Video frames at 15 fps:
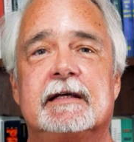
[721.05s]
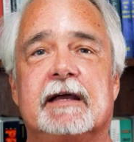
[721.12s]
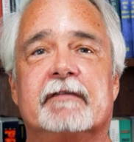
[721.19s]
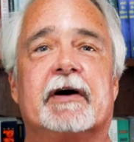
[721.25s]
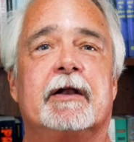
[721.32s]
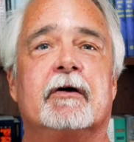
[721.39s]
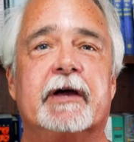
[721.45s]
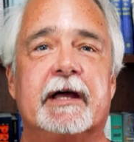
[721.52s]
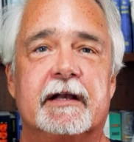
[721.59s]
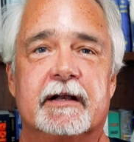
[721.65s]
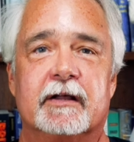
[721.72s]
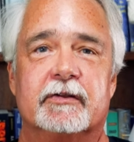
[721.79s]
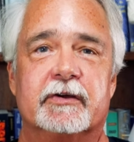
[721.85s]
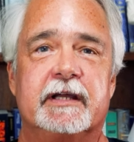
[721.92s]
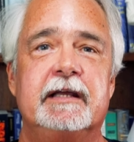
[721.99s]
If I don't get
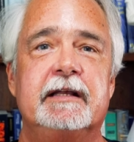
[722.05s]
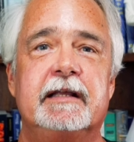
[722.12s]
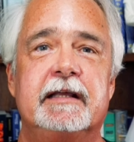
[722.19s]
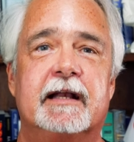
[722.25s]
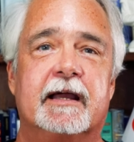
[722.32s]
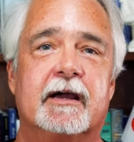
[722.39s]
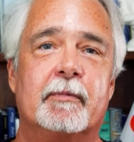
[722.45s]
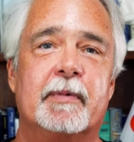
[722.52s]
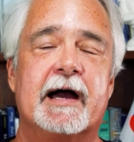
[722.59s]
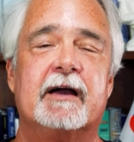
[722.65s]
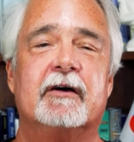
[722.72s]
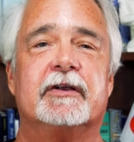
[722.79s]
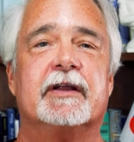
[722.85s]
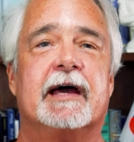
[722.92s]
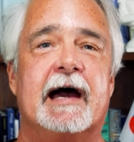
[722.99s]
another kidney and I go
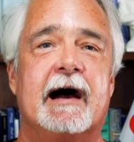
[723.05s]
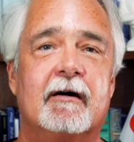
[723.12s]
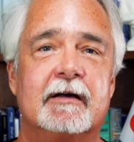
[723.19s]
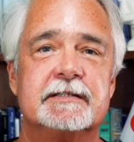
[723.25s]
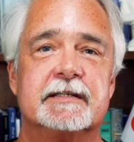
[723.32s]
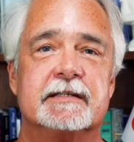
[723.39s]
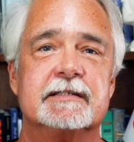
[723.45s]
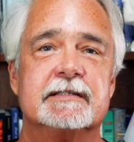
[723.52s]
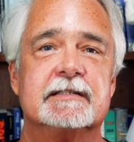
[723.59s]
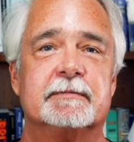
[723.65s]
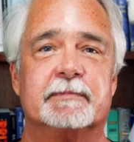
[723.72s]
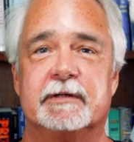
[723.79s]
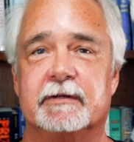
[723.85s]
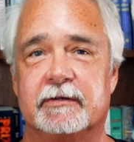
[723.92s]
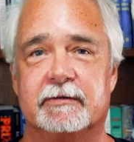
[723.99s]
back on dialysis,
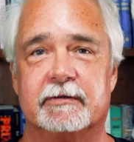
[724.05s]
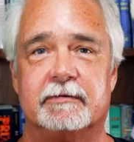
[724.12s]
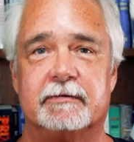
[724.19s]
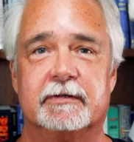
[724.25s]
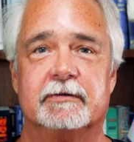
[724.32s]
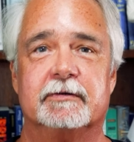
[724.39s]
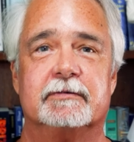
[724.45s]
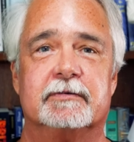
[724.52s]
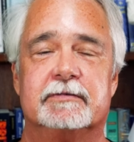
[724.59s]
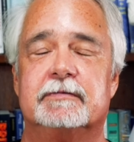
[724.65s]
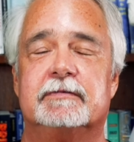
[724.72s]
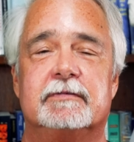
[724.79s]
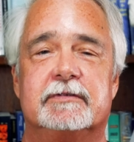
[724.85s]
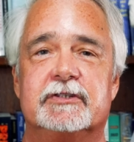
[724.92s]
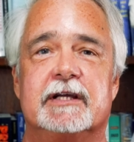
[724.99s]
I mean, your
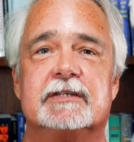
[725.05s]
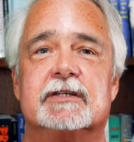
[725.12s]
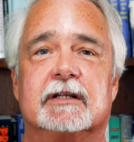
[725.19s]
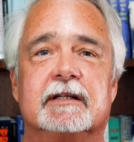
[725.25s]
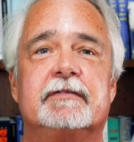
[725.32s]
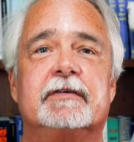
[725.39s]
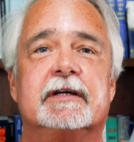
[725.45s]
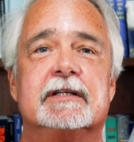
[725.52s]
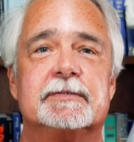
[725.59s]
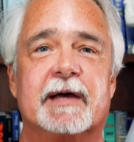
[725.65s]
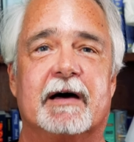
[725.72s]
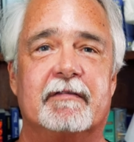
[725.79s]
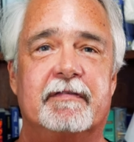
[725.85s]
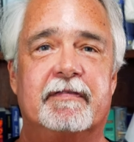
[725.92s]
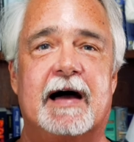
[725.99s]
chance of living is
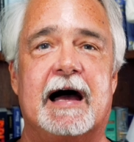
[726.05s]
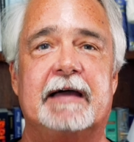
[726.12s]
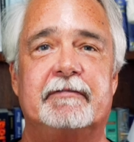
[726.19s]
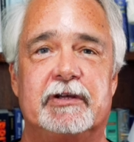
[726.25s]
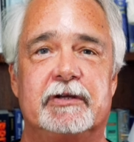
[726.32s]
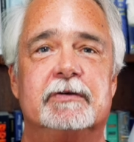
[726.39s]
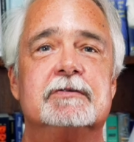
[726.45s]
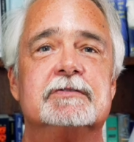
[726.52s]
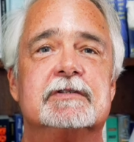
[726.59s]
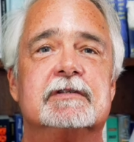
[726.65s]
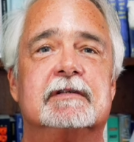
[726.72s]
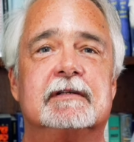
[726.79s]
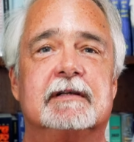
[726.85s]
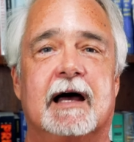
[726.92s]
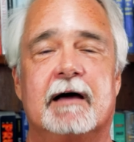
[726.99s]
about 5 years.
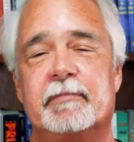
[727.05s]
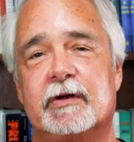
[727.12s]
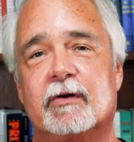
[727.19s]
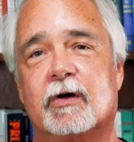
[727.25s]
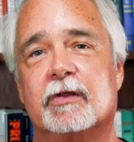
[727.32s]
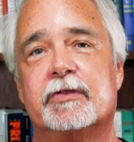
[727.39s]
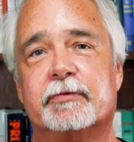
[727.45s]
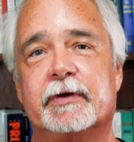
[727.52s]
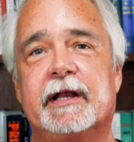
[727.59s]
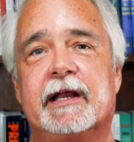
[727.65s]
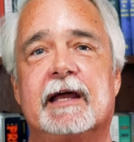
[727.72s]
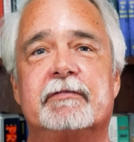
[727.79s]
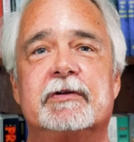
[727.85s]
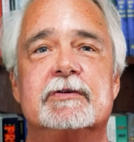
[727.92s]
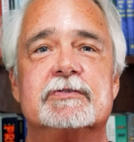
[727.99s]
I've been on
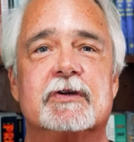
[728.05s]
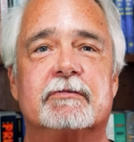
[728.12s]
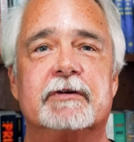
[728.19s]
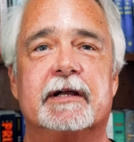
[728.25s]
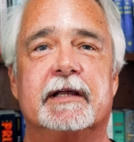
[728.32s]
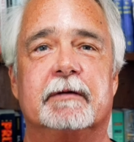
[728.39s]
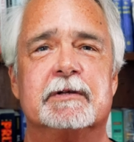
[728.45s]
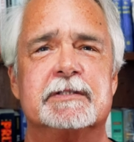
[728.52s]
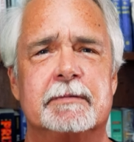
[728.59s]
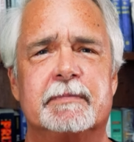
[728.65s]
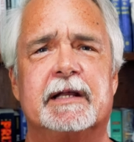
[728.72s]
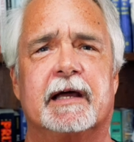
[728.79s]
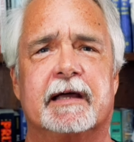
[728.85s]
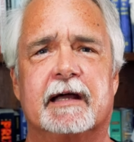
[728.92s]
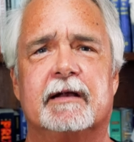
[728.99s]
3.5 years already. What's that
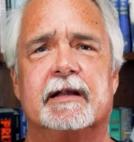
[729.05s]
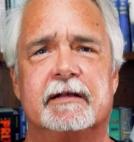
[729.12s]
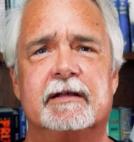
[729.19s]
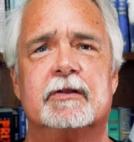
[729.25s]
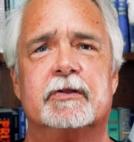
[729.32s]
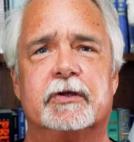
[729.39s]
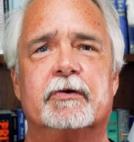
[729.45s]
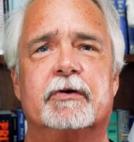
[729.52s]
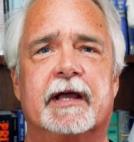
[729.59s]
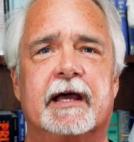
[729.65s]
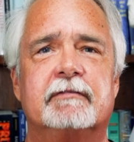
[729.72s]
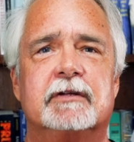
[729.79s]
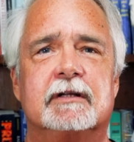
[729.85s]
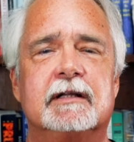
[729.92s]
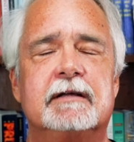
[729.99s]
mean? I got another year and a
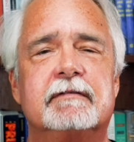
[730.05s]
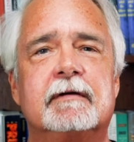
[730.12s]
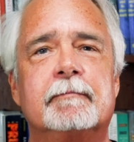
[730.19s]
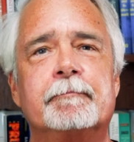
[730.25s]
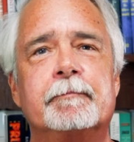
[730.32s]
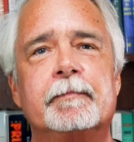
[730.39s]
half to live?